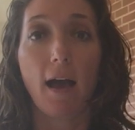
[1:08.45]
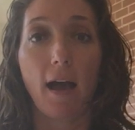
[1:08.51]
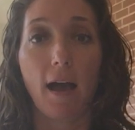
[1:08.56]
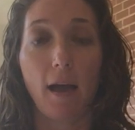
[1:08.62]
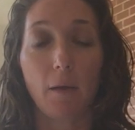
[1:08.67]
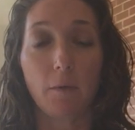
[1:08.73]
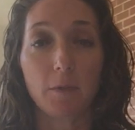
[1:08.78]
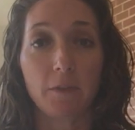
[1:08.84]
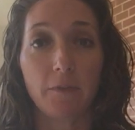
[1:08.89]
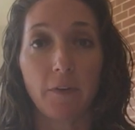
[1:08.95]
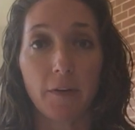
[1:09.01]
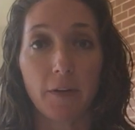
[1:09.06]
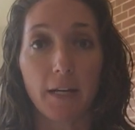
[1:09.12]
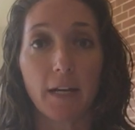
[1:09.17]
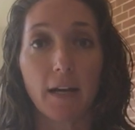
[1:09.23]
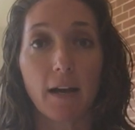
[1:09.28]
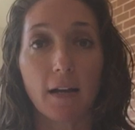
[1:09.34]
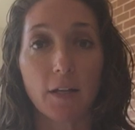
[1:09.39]
I was
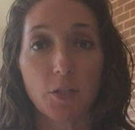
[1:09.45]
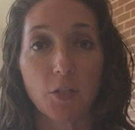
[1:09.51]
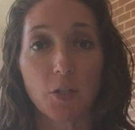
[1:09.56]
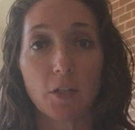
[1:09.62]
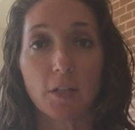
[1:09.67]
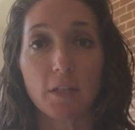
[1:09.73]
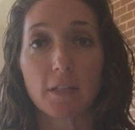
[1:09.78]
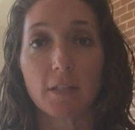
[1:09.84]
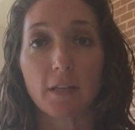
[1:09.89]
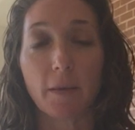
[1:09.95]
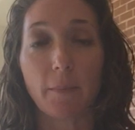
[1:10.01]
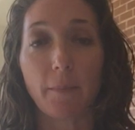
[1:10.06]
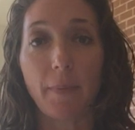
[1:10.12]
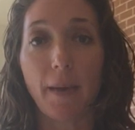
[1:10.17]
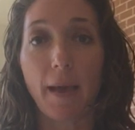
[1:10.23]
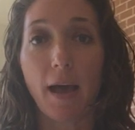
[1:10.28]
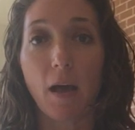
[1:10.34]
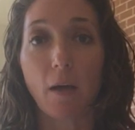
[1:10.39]
very conscious
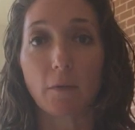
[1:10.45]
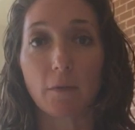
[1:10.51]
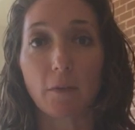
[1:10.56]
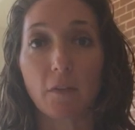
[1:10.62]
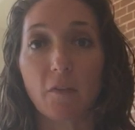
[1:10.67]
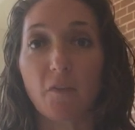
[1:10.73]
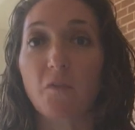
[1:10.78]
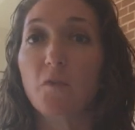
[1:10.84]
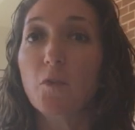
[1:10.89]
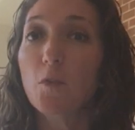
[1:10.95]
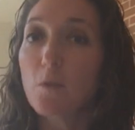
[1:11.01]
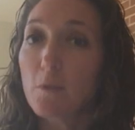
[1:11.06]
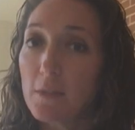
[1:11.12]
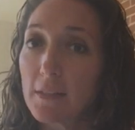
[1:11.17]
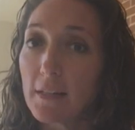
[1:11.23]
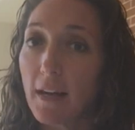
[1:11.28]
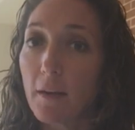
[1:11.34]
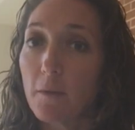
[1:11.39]
about the
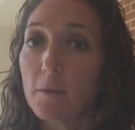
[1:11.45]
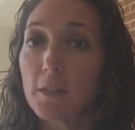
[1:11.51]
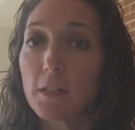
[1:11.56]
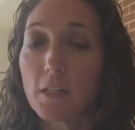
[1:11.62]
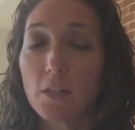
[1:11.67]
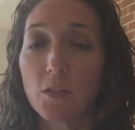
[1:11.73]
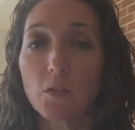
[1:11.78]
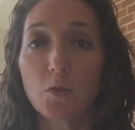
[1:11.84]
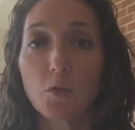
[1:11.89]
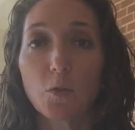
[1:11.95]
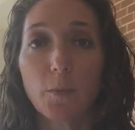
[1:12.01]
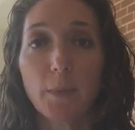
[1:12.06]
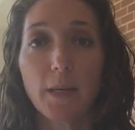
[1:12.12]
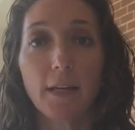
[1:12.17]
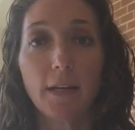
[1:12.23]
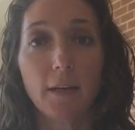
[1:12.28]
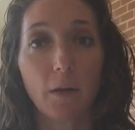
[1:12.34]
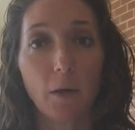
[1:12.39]
foods that I was consuming,